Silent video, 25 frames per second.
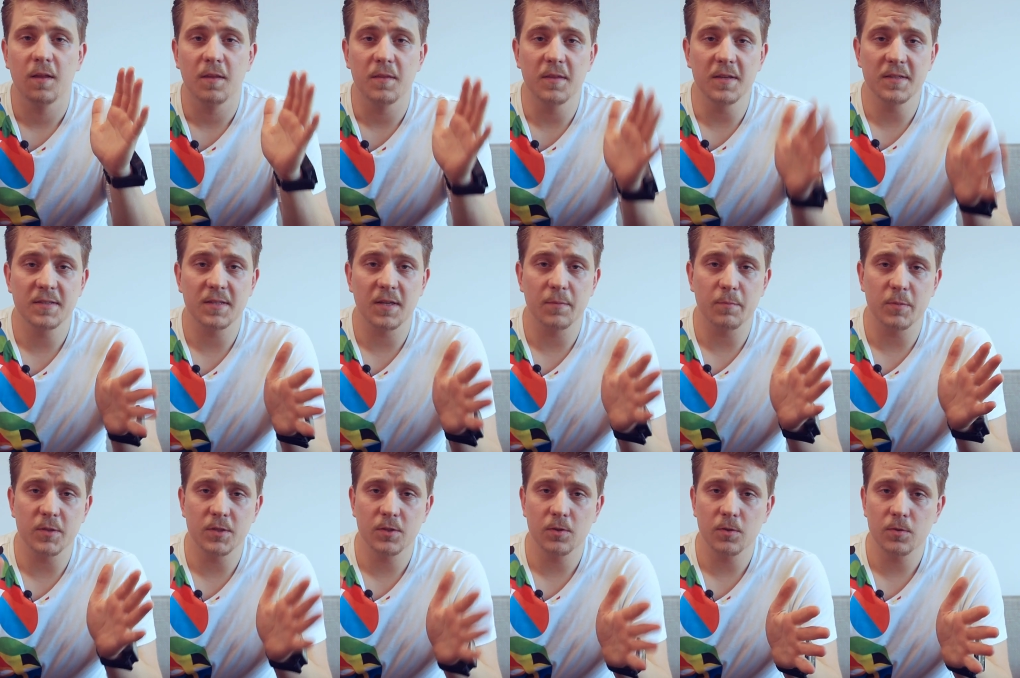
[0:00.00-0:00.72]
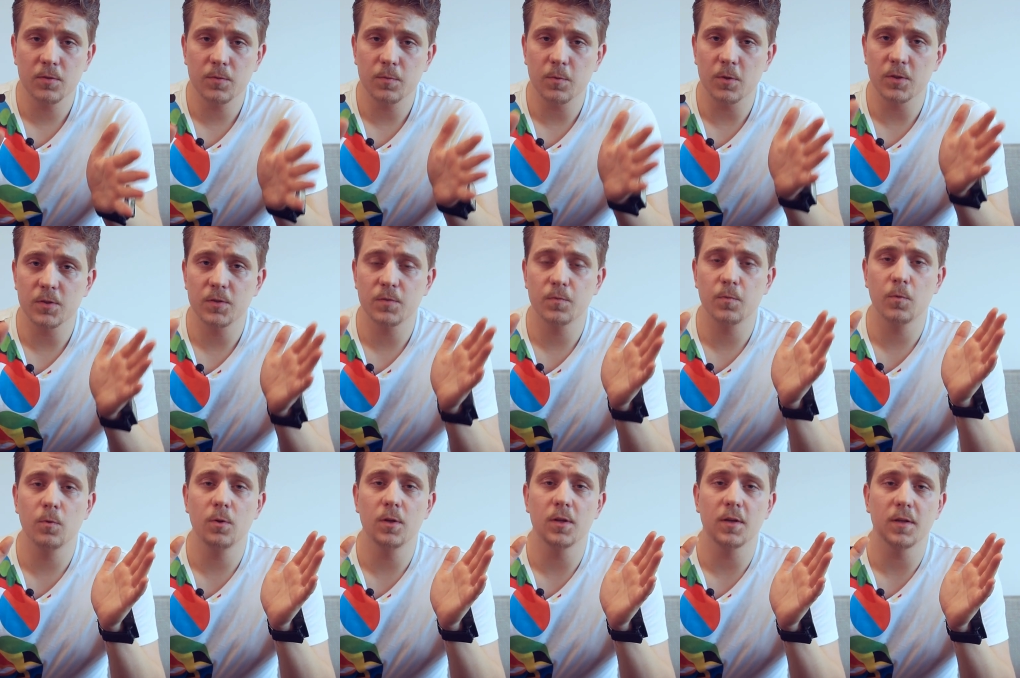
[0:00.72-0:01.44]
This episode was
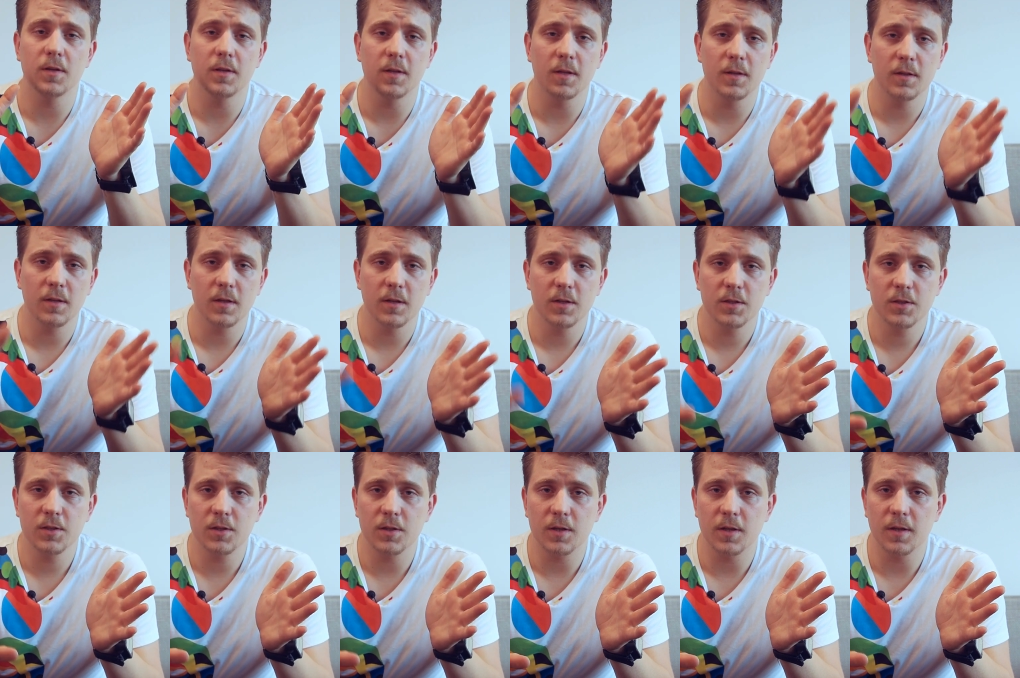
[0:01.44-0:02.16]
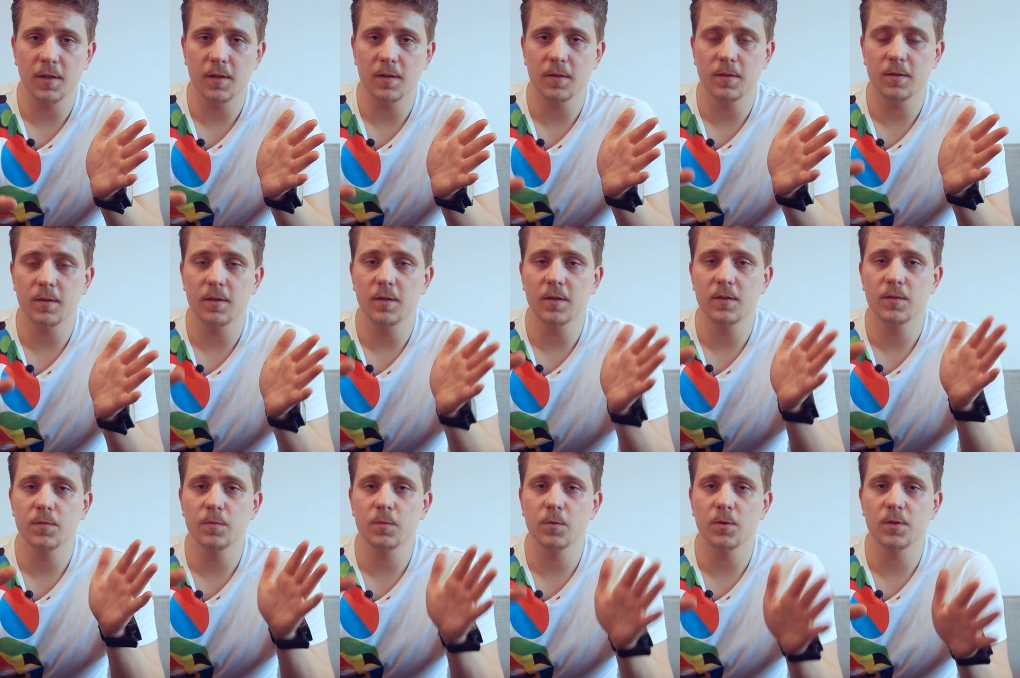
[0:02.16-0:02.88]
fully in English and
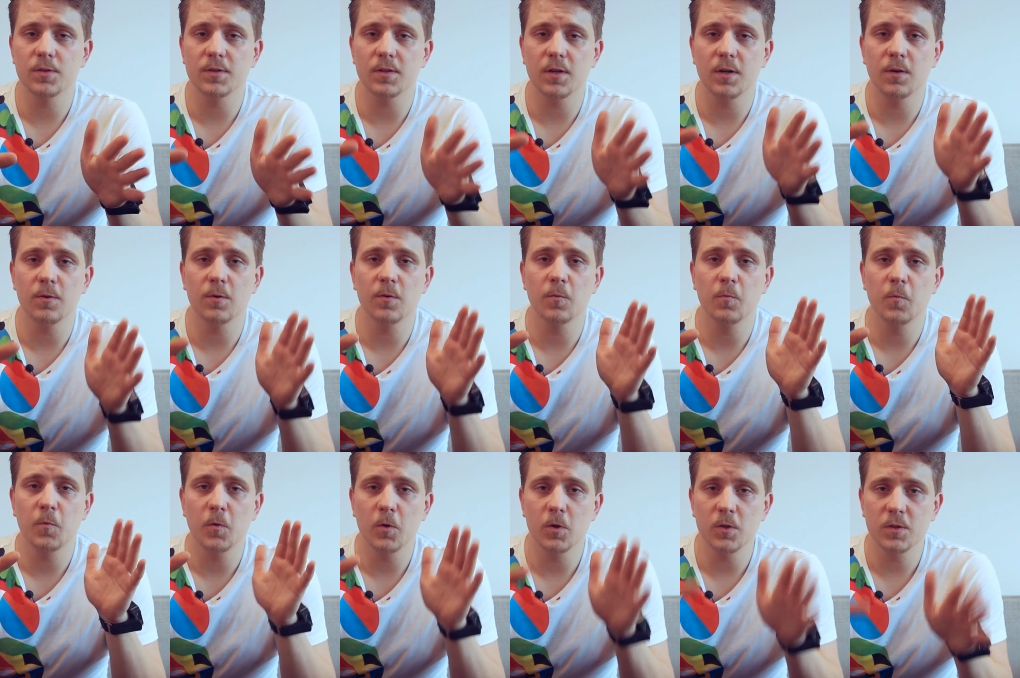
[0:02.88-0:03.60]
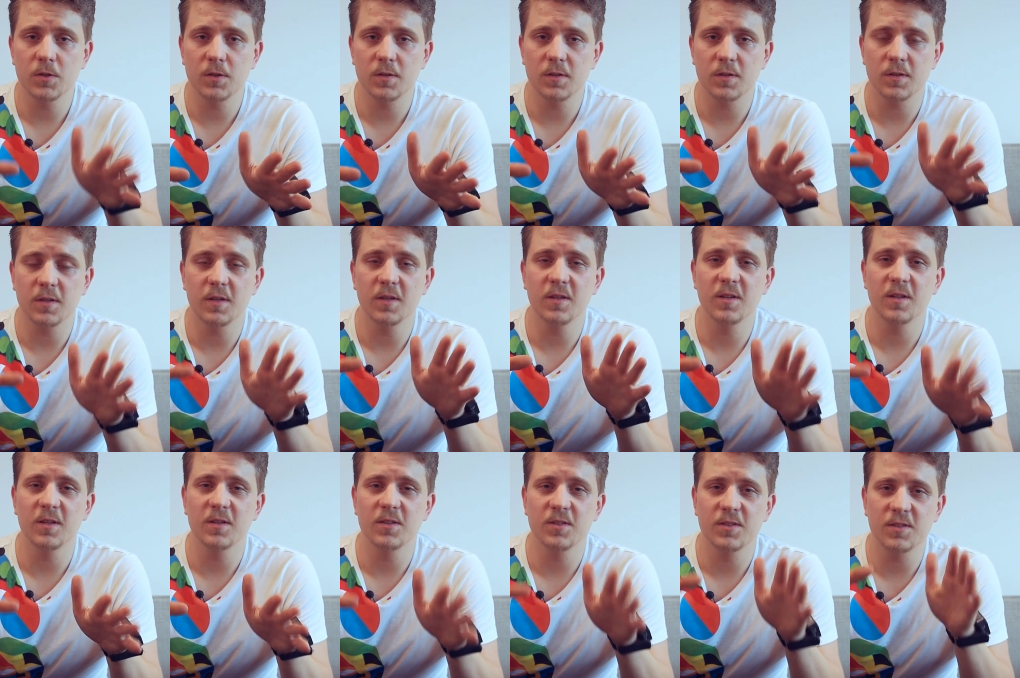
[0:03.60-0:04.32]
this was our first
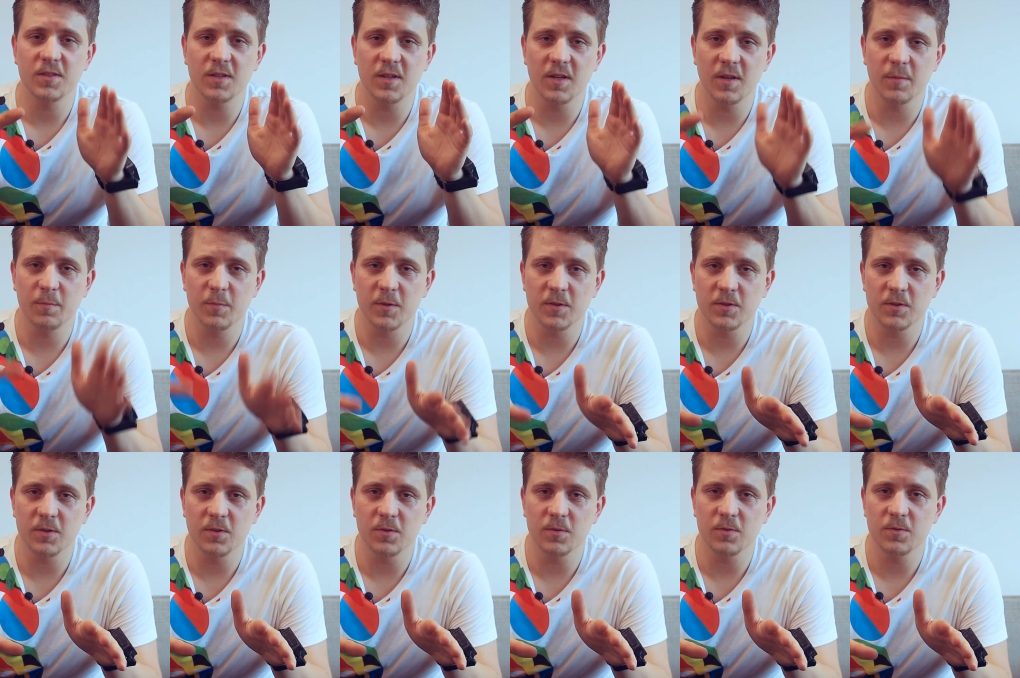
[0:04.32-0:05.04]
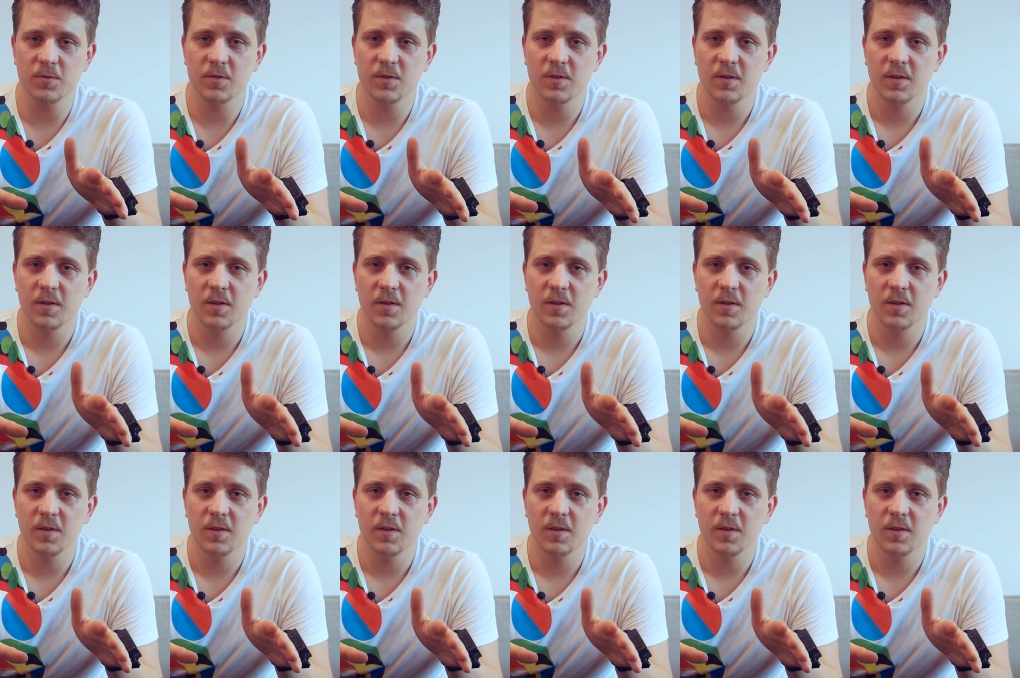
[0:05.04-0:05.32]
English episode.